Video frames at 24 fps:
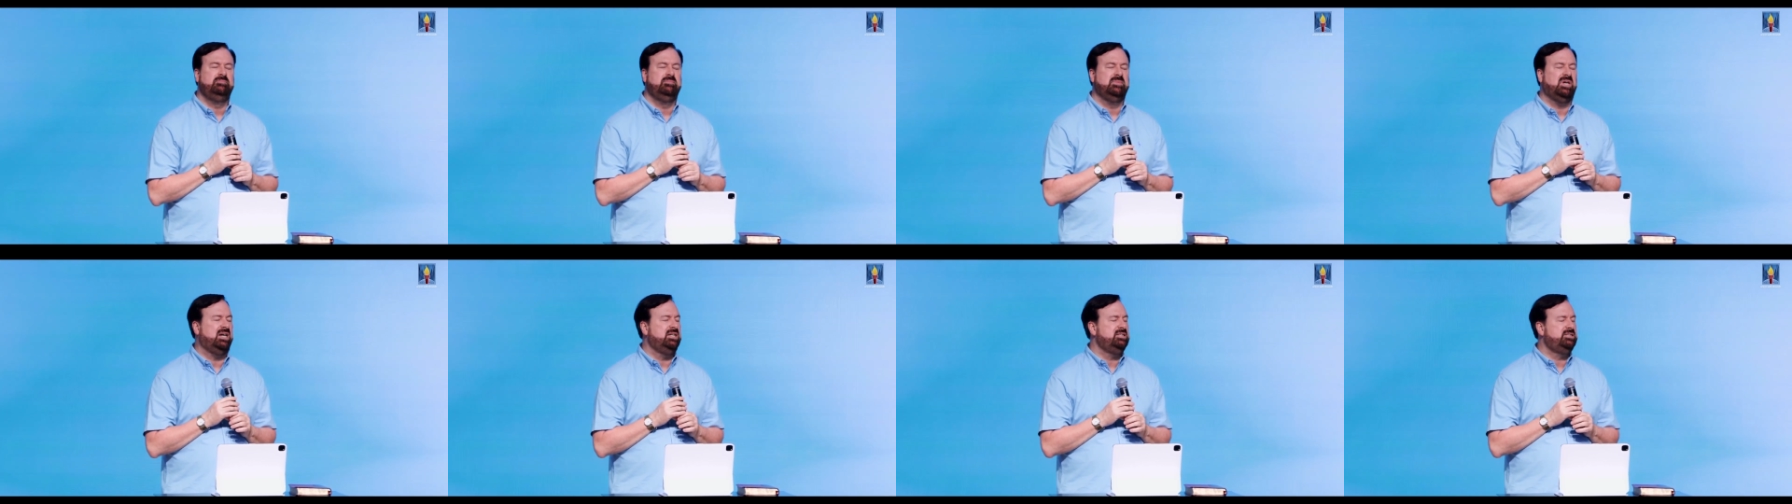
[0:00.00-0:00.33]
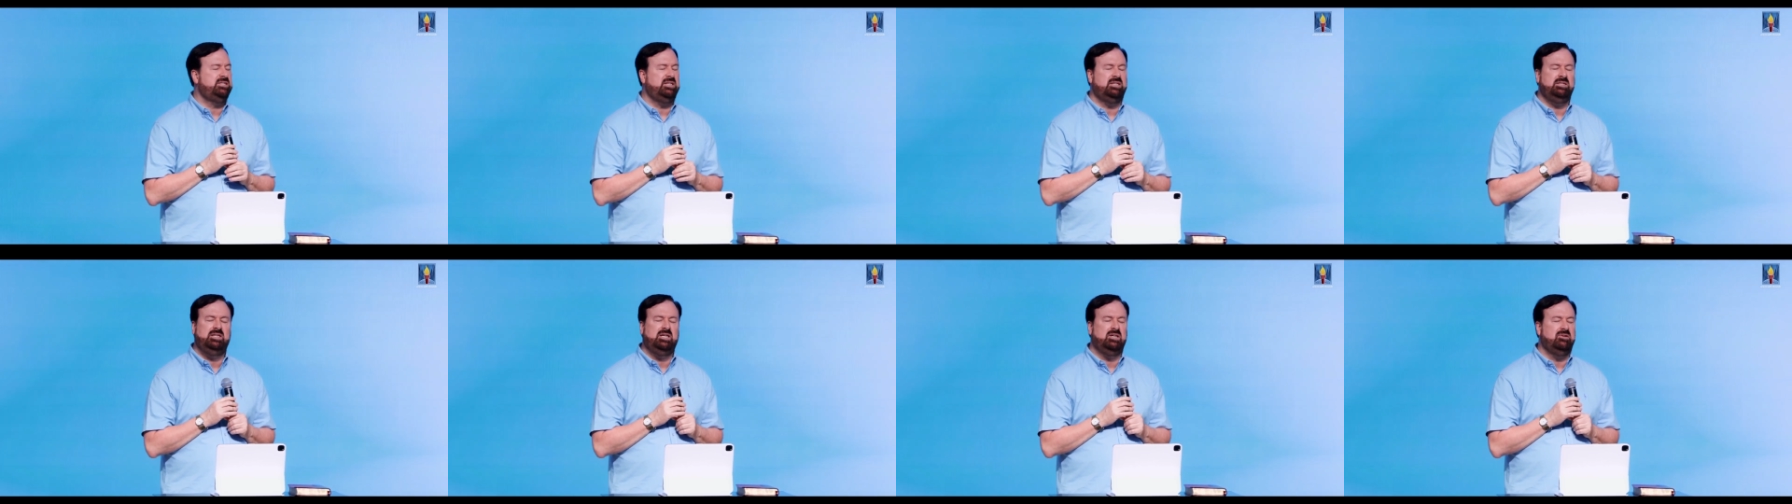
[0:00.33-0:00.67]
I
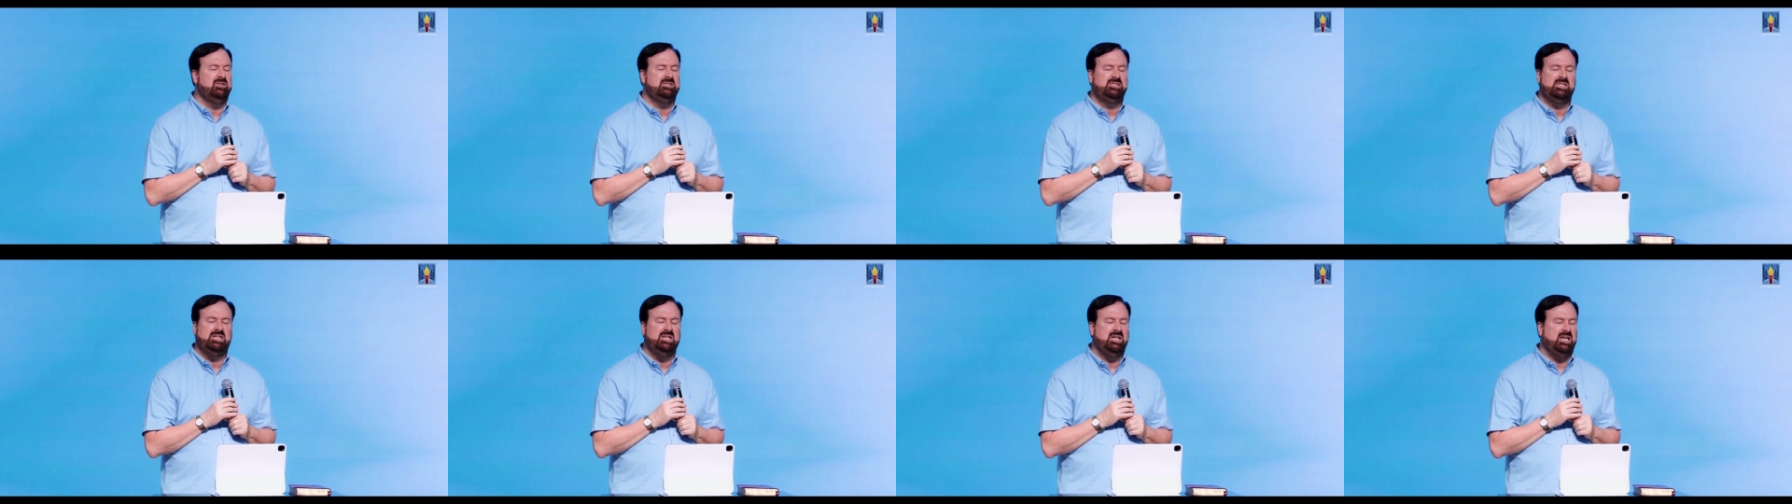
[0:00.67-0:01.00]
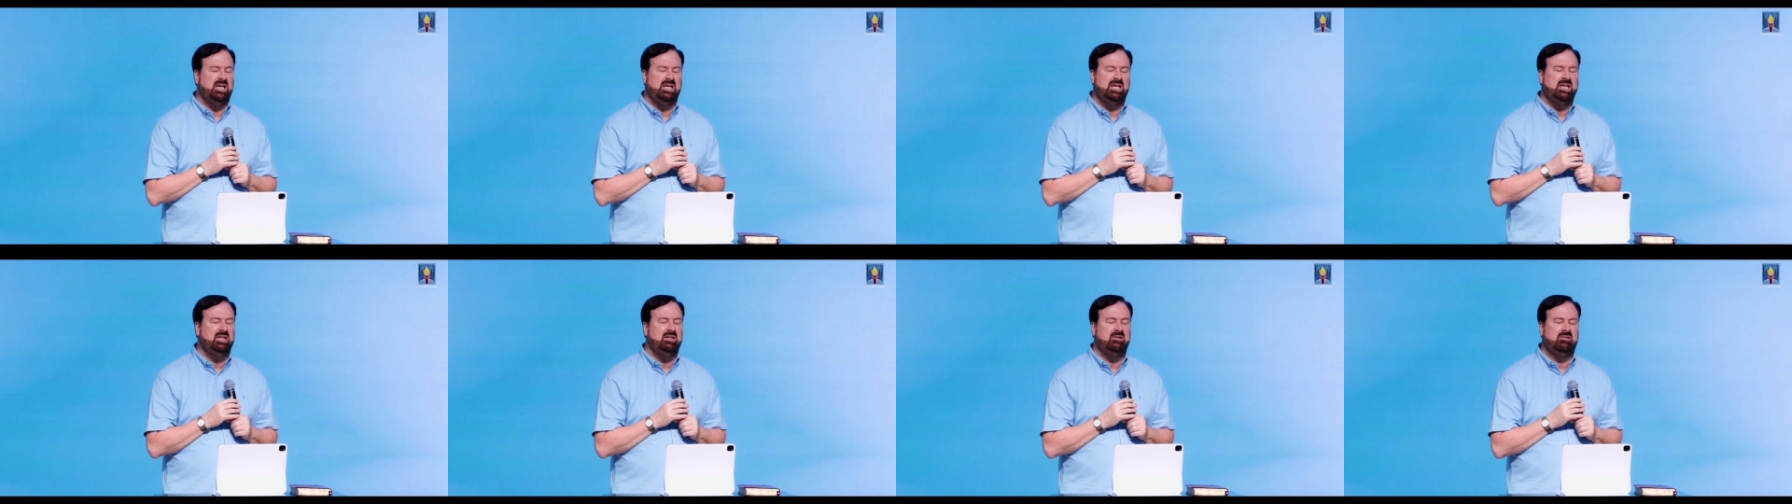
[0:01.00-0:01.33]
said, there isn't
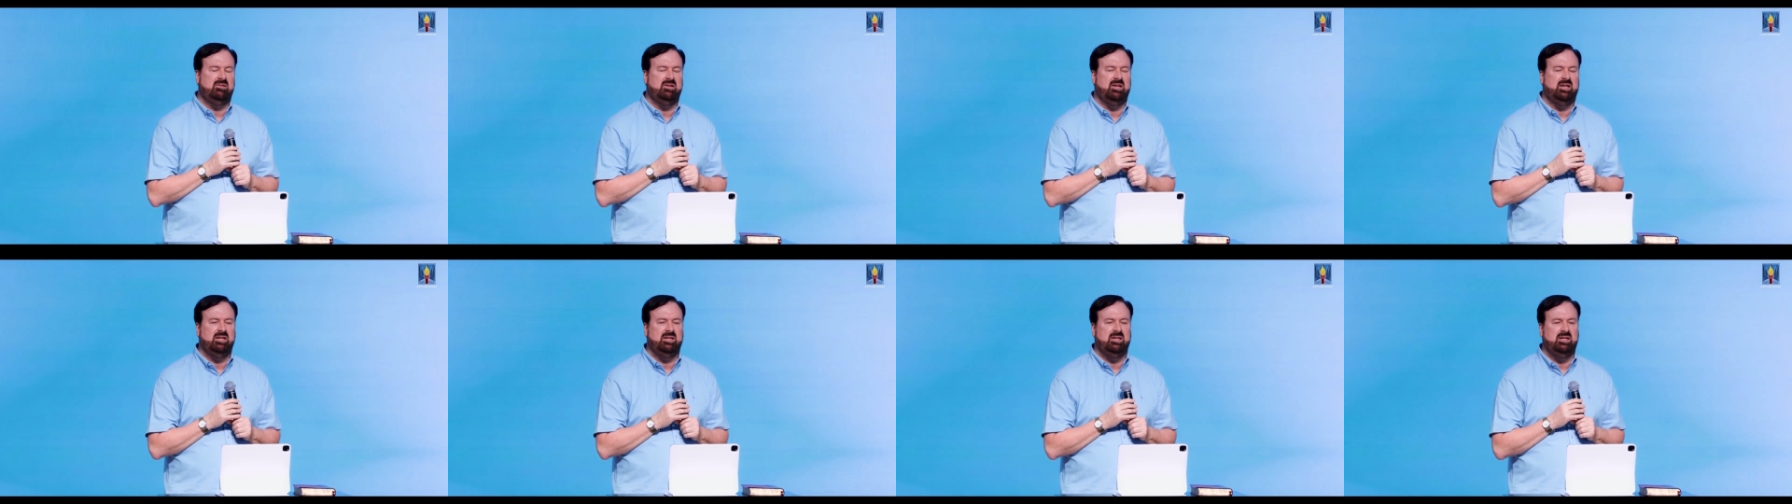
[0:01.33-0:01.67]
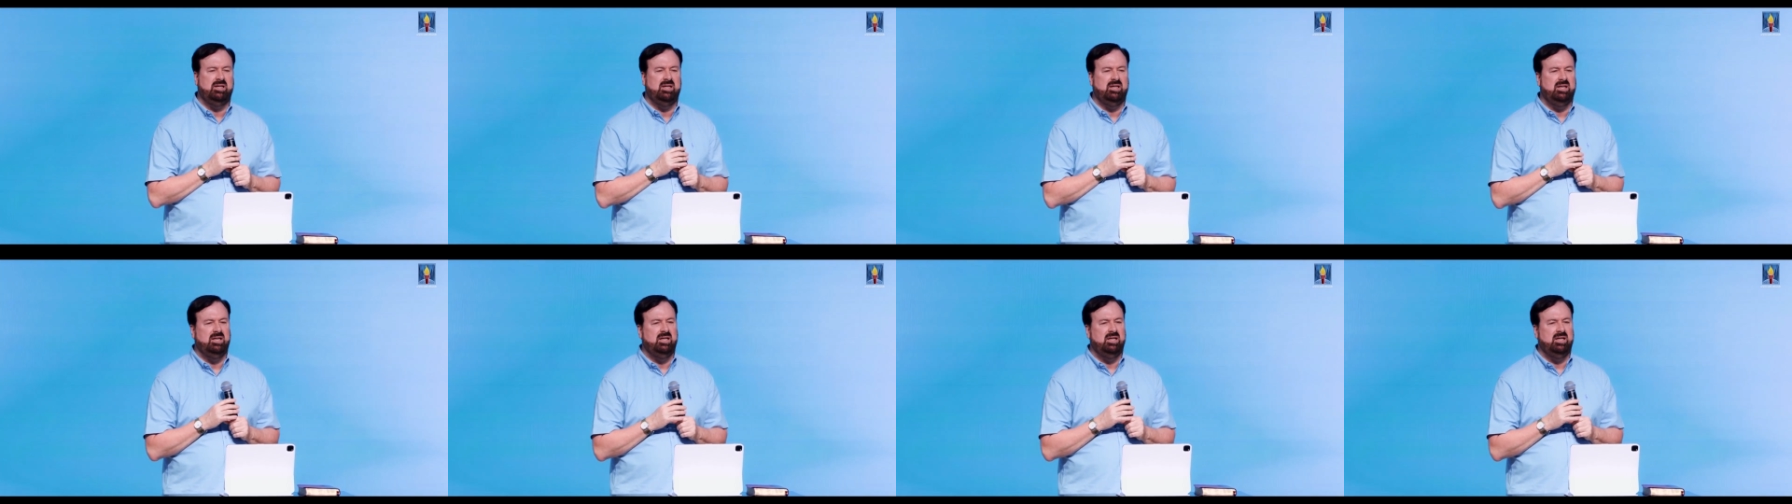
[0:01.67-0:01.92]
anything